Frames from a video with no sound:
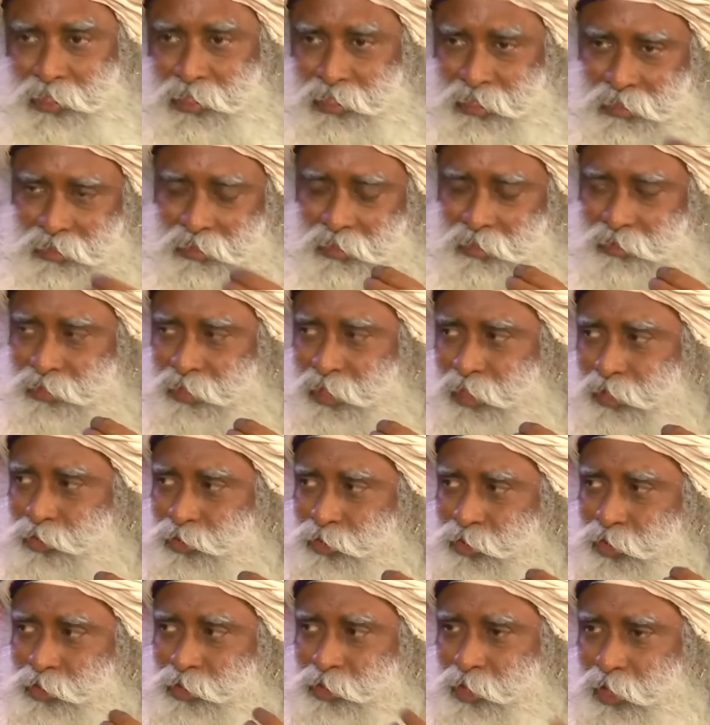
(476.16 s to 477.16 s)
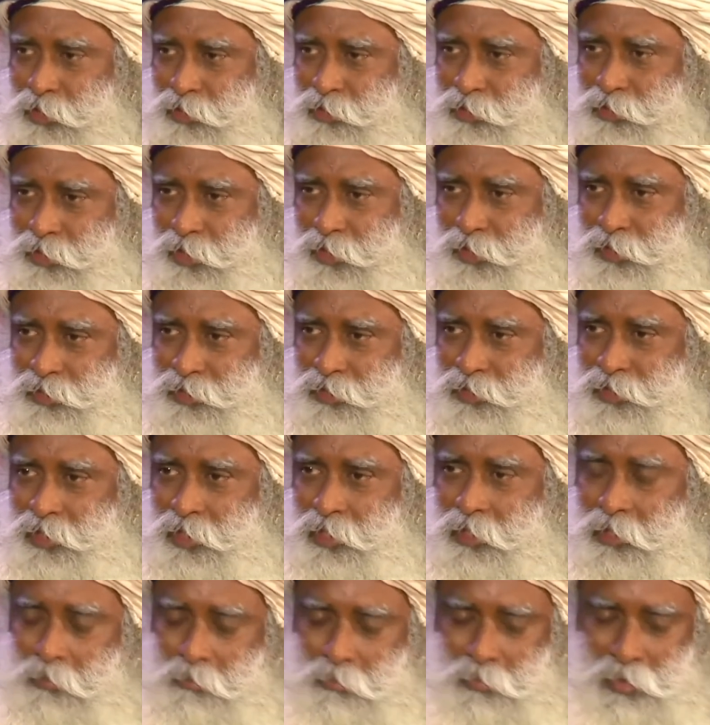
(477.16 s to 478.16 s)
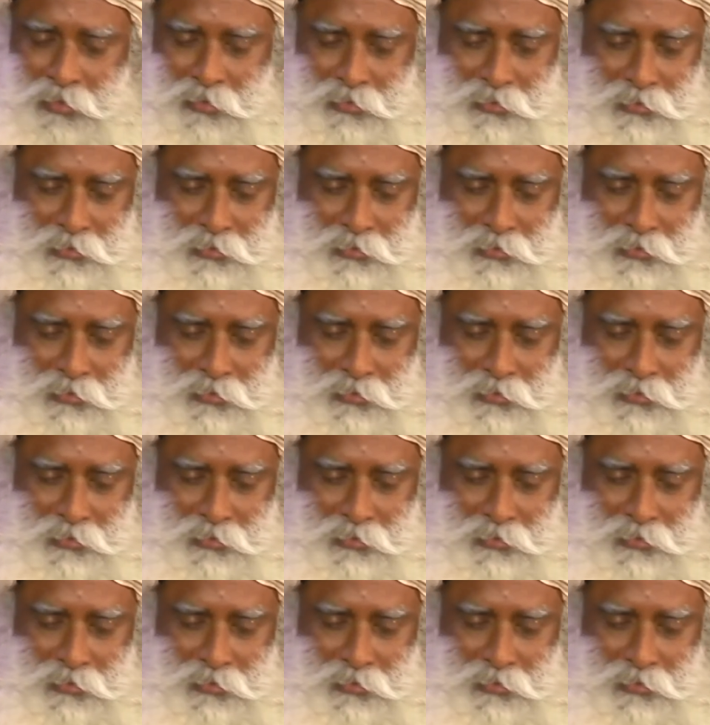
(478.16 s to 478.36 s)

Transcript: in the sense the tongue tastes, but